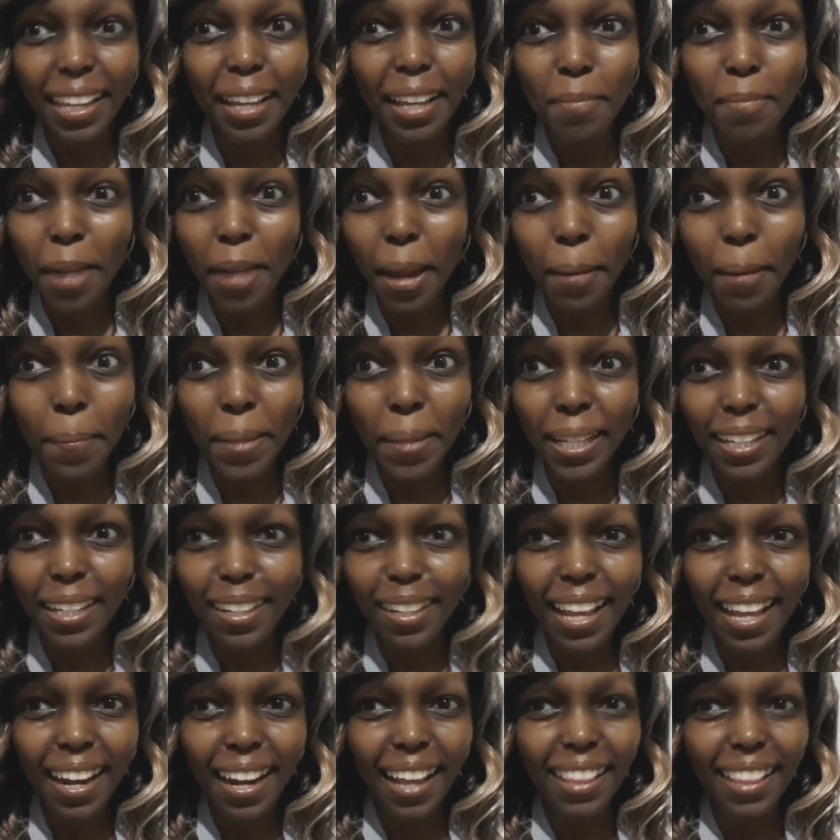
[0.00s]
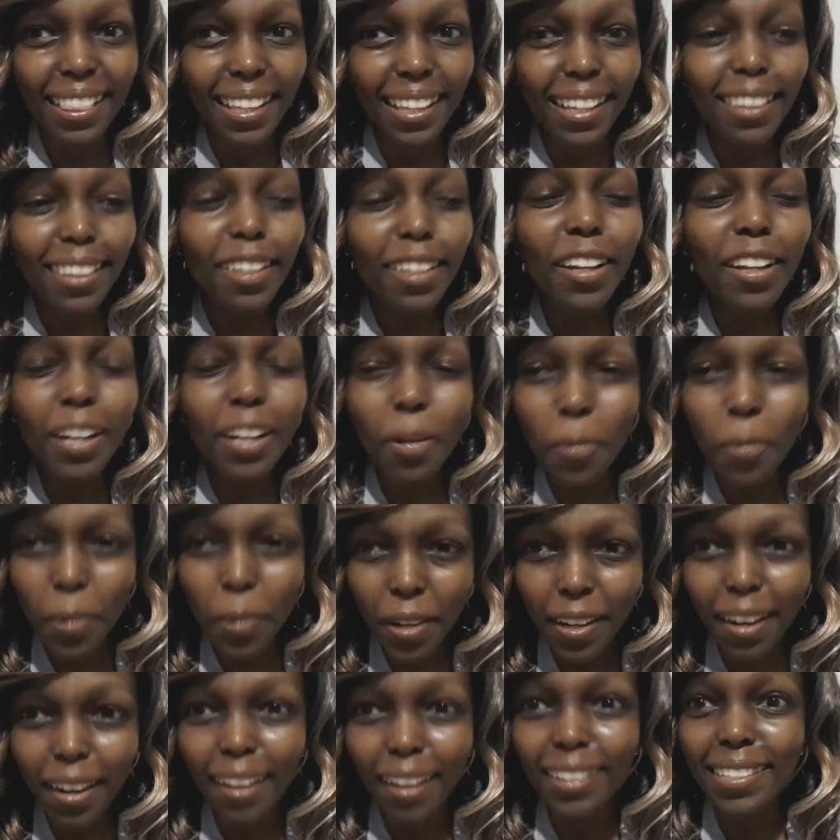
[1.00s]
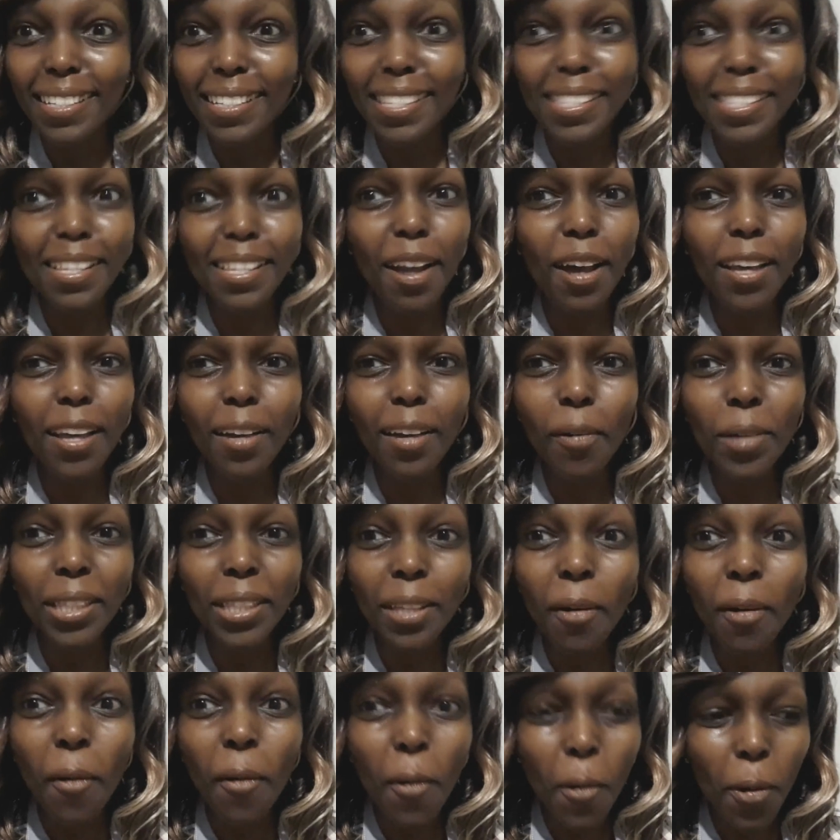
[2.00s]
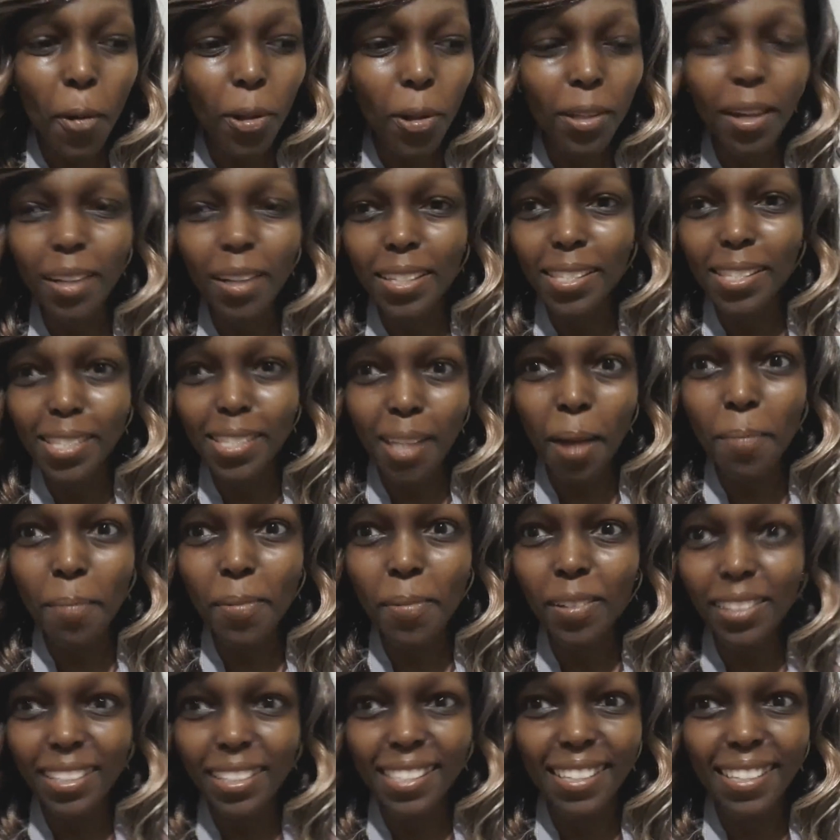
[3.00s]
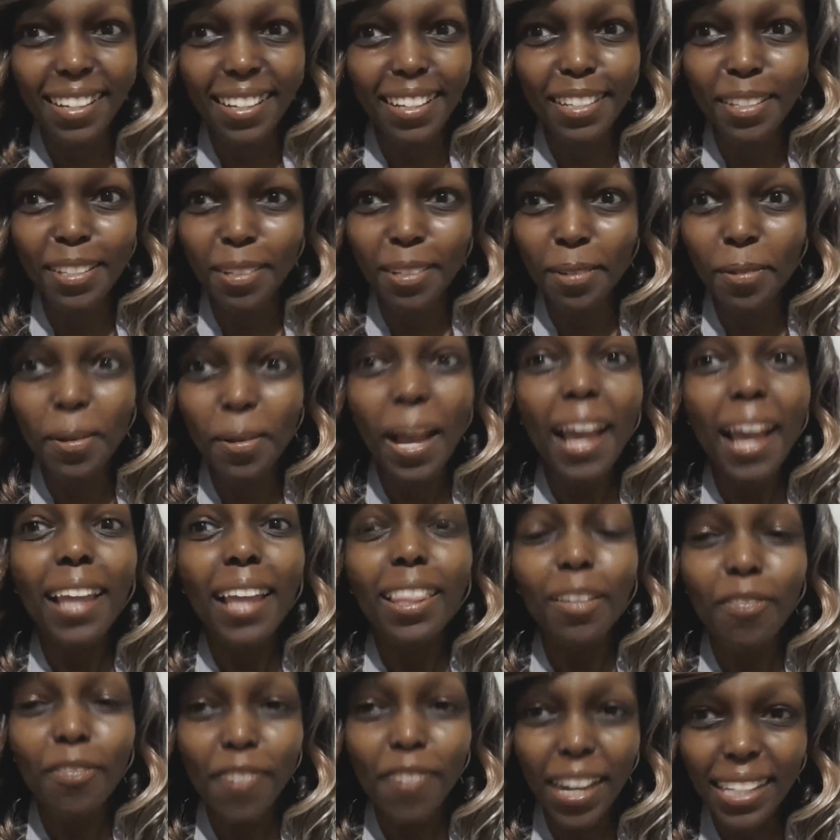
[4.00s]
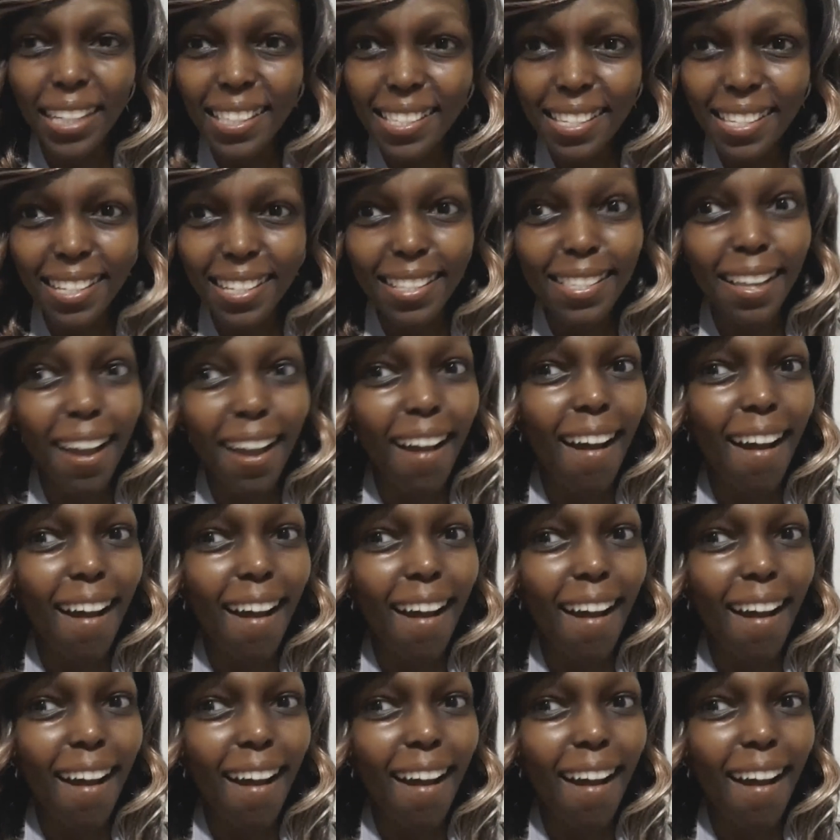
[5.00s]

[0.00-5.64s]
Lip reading: in my opinion, and I think they're going to work on just what the whole ensemble is going to do. The fight scenes